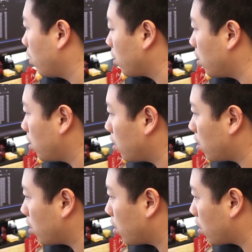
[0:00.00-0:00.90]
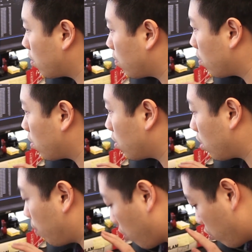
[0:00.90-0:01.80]
Since this is
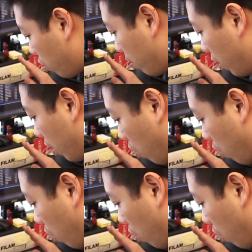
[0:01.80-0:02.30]
supposed to be